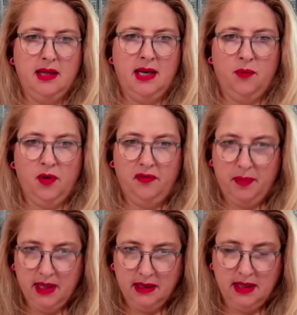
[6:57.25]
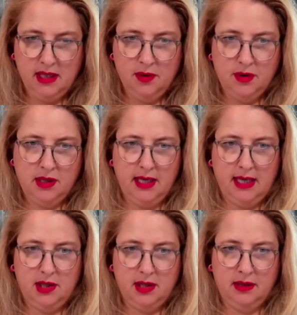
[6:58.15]
Then we've built the Notion
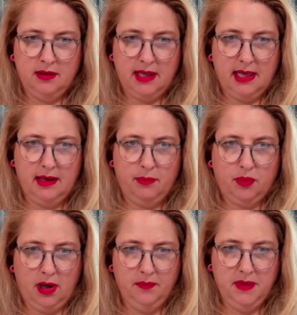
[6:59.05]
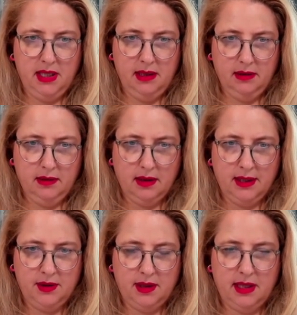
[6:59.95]
agent prompt here,
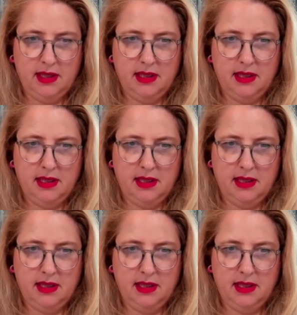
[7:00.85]
as you can